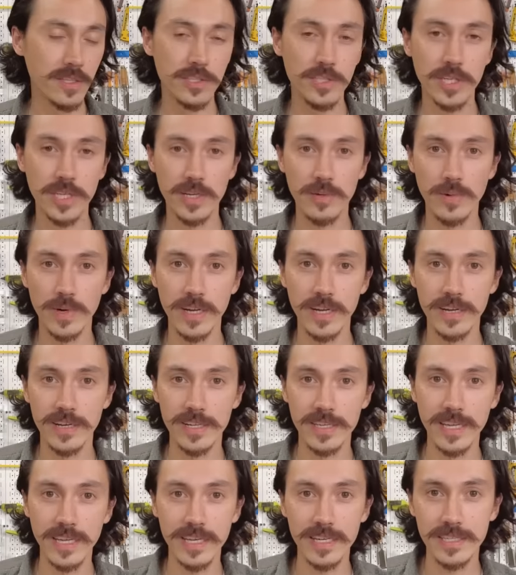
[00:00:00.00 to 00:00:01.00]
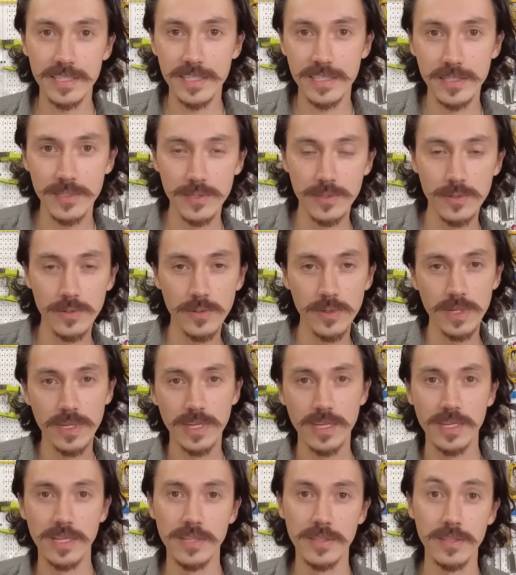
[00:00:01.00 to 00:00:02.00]
the chicken wire to get it to
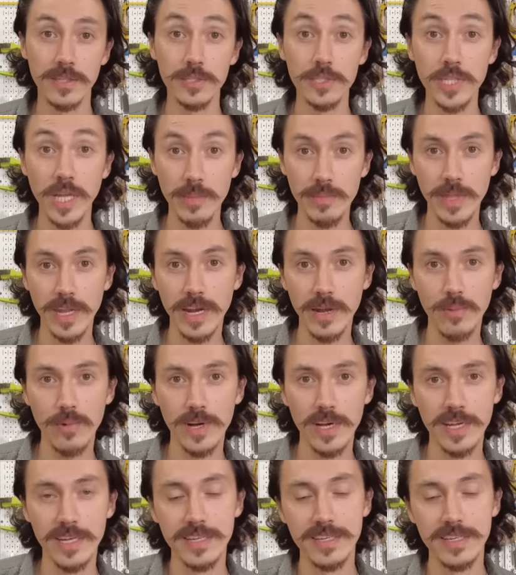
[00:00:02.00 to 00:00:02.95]
the shape that I want.